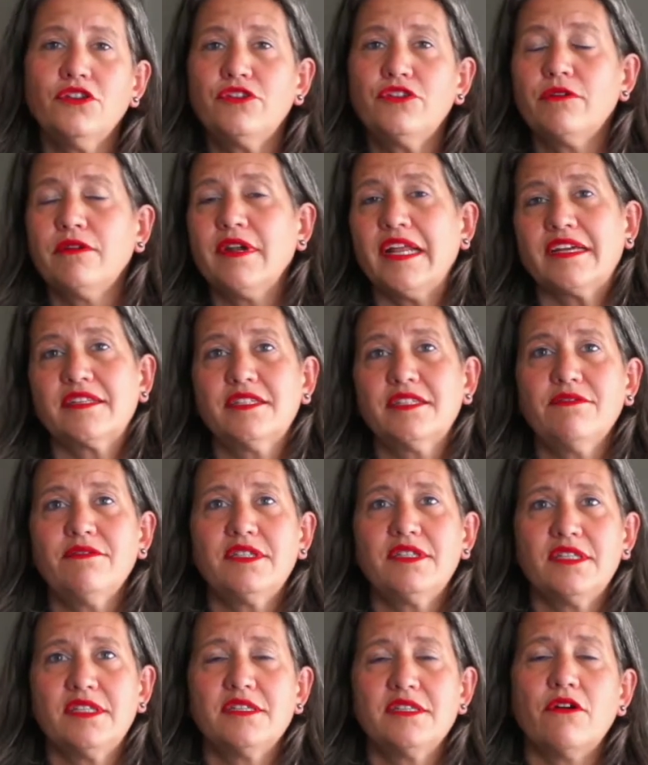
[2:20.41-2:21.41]
Cultural
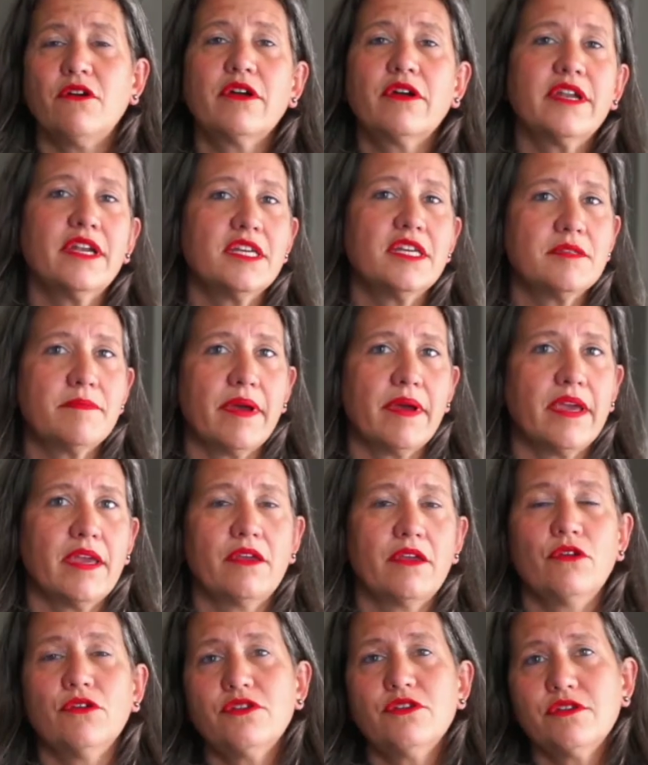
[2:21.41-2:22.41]
activities organized
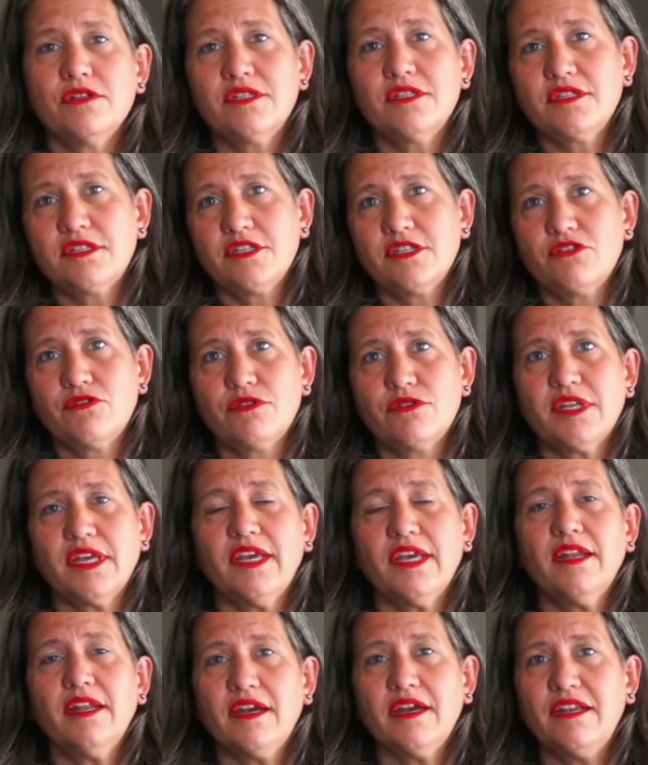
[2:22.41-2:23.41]
by Goethe
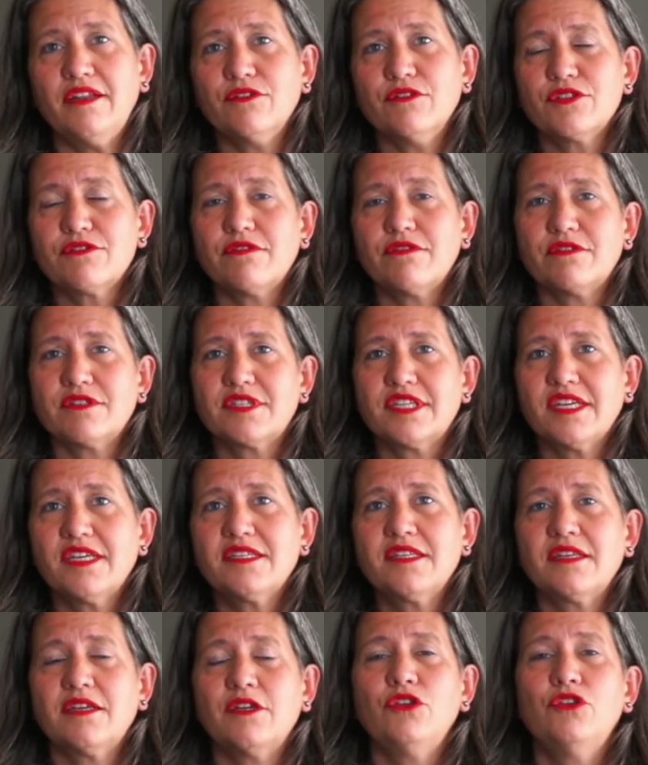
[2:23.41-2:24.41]
Institute and Alliance
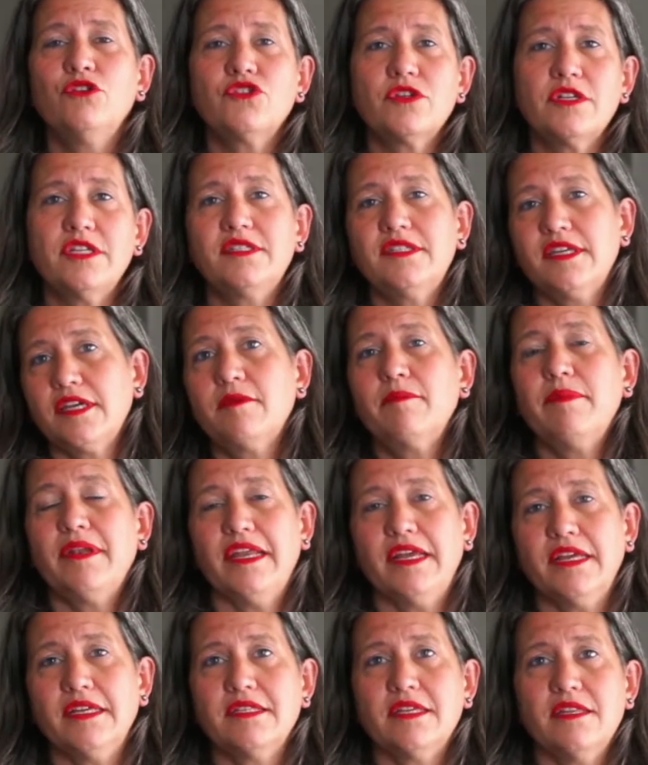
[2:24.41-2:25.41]
Française usually take
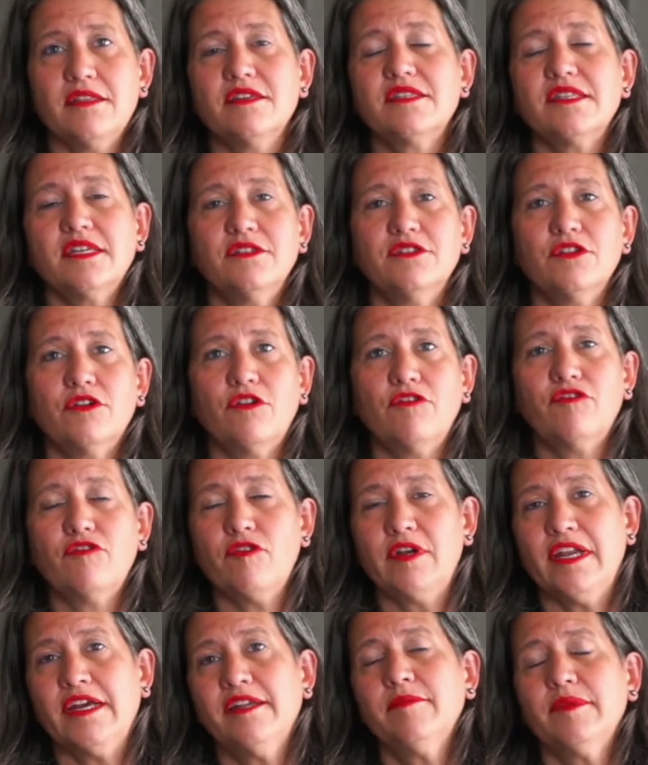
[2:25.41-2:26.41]
place in the center
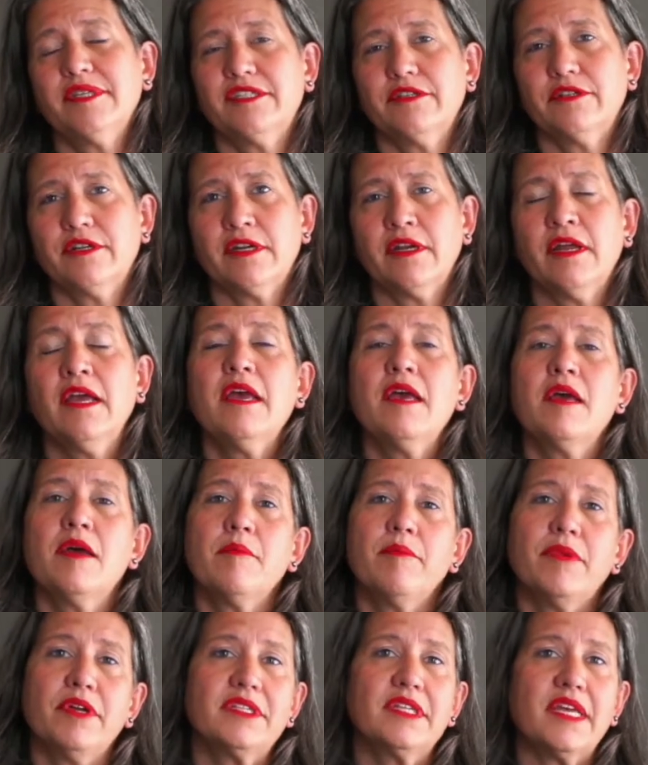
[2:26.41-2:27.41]
of Ulaanbaatar.
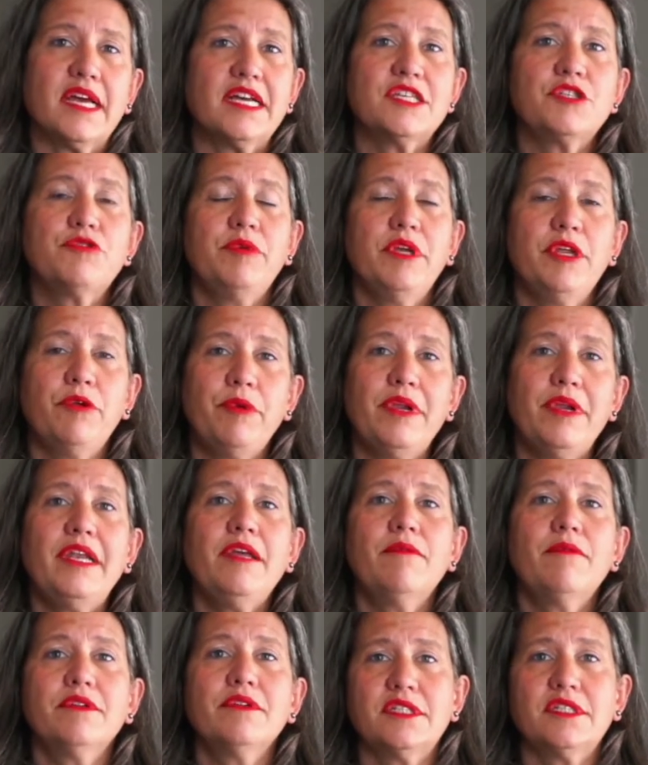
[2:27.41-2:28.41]
But as we
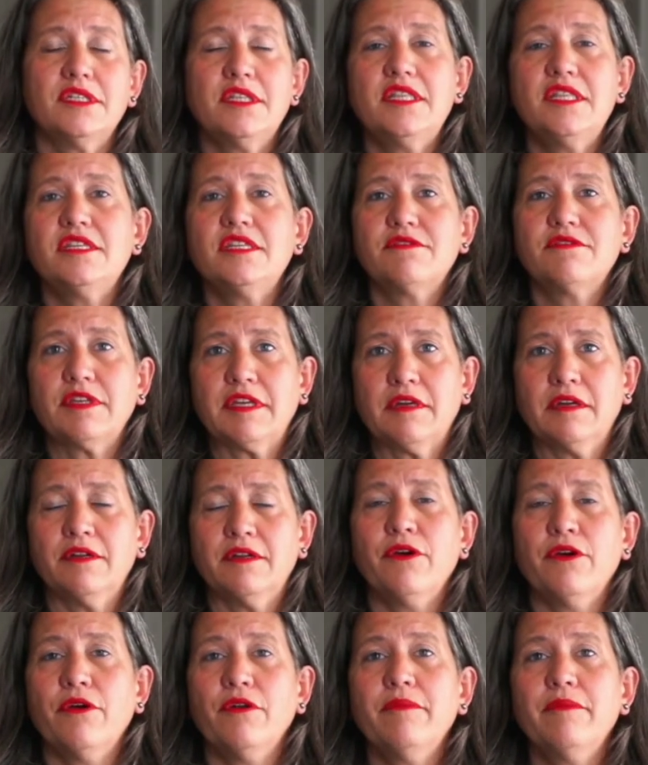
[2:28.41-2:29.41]
really wanted this
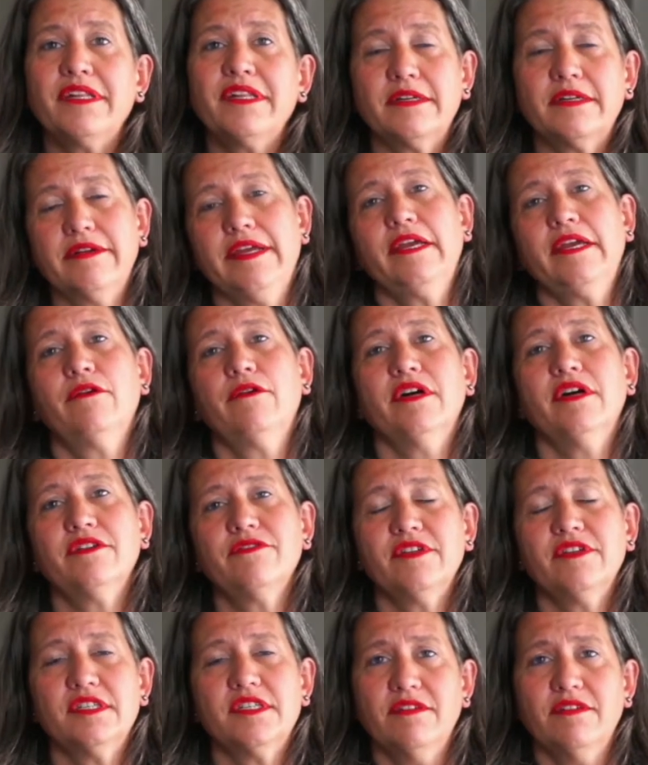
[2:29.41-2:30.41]
Ulaanbaatar Eco
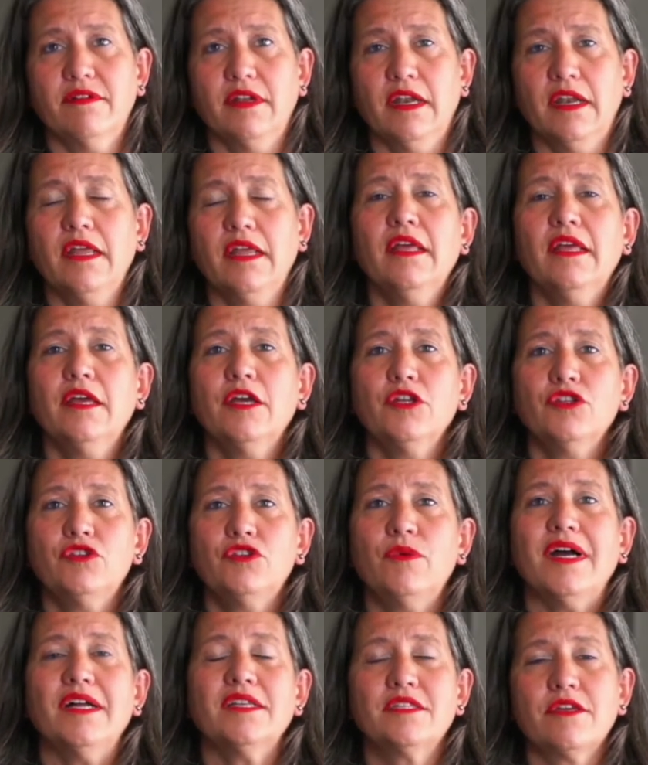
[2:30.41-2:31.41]
Art Festival
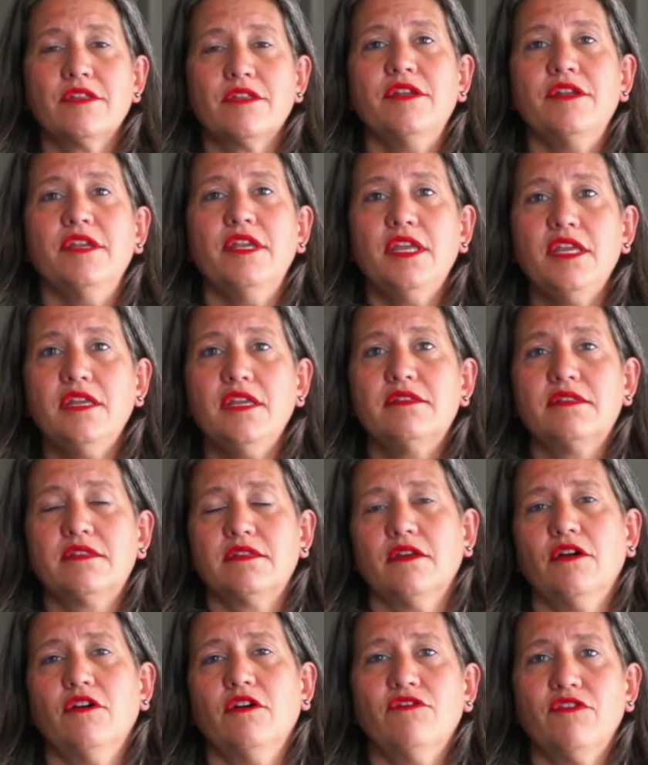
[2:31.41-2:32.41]
to answer the
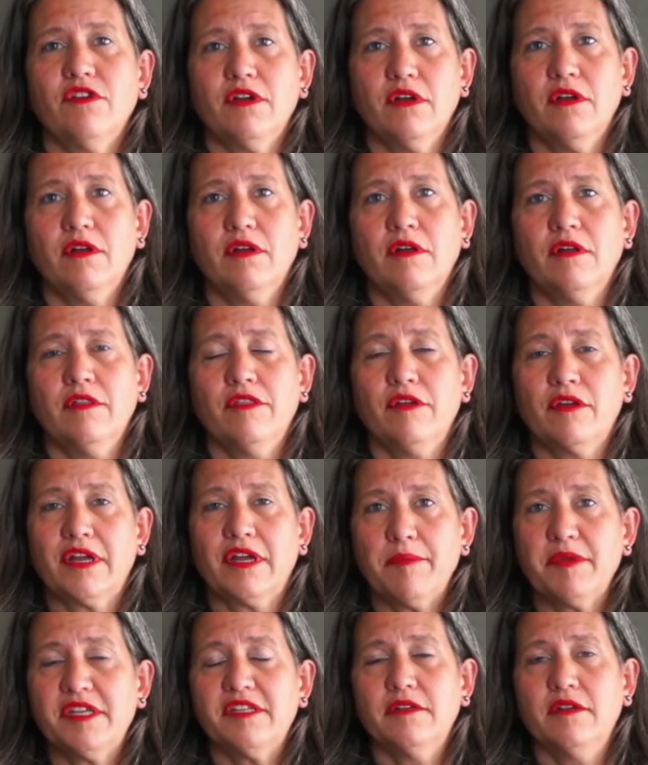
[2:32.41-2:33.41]
needs of the
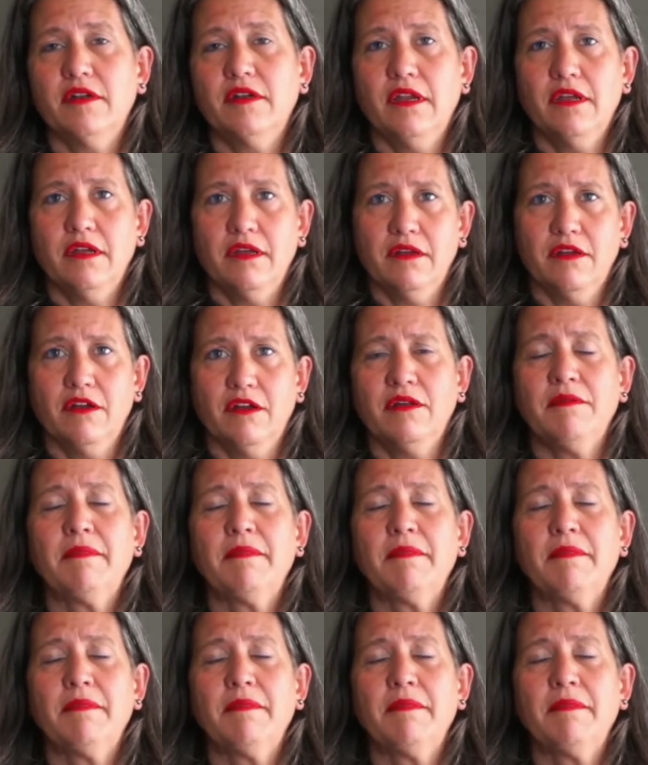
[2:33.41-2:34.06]
capital